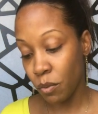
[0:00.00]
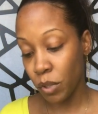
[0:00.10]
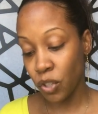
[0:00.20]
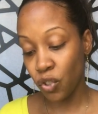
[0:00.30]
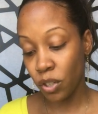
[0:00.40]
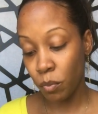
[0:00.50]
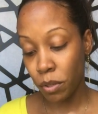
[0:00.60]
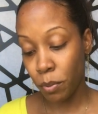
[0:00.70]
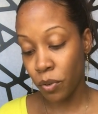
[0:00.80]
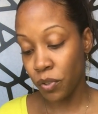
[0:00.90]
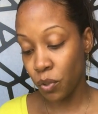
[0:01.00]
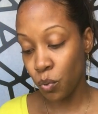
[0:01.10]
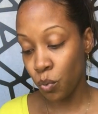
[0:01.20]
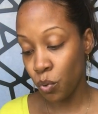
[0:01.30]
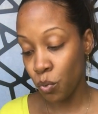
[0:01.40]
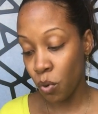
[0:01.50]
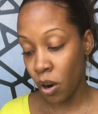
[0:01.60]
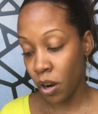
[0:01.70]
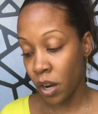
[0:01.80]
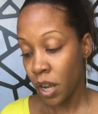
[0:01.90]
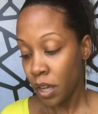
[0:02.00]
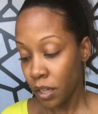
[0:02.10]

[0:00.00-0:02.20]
relationship with the person who you are